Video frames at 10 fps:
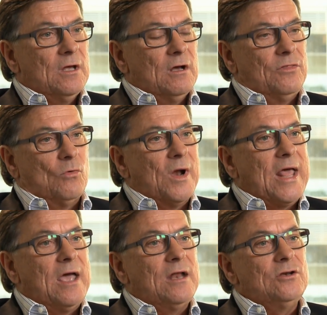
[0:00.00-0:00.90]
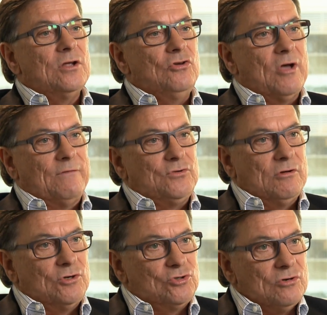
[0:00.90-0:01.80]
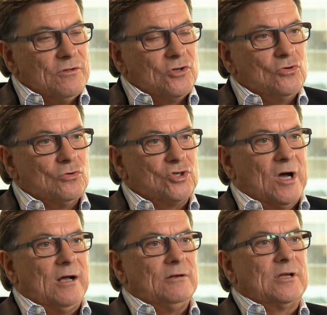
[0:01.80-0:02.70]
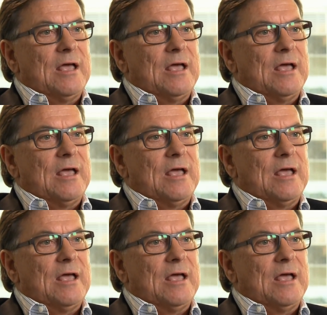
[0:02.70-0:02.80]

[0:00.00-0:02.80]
On the one hand, you have to ensure that your child